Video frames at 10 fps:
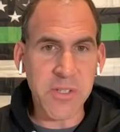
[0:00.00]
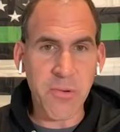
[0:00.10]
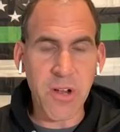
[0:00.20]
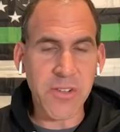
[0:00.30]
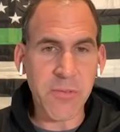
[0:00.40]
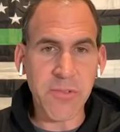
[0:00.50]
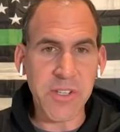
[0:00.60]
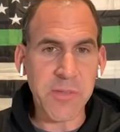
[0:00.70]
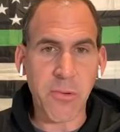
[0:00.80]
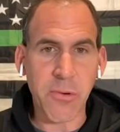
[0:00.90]
production with these
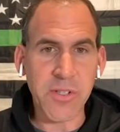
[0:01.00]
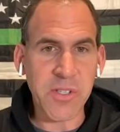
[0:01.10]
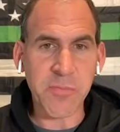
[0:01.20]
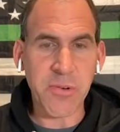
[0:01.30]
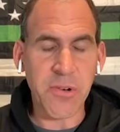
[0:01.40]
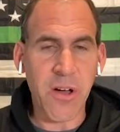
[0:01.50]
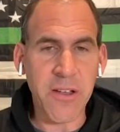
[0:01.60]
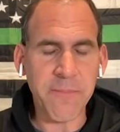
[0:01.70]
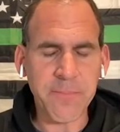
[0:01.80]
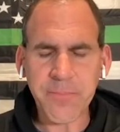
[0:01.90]
poisons put on it,
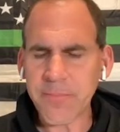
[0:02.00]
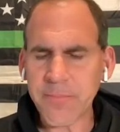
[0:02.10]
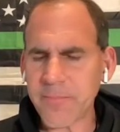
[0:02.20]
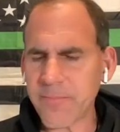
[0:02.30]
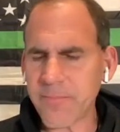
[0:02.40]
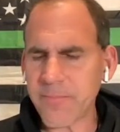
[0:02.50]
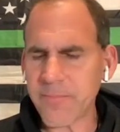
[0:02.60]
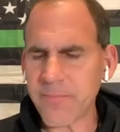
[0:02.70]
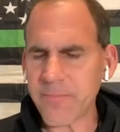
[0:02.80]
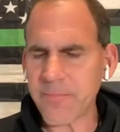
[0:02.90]

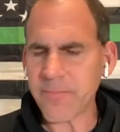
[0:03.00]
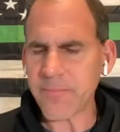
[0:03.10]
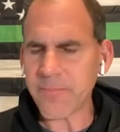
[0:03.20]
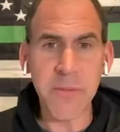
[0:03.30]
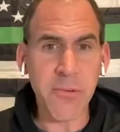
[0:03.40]
methamphetamine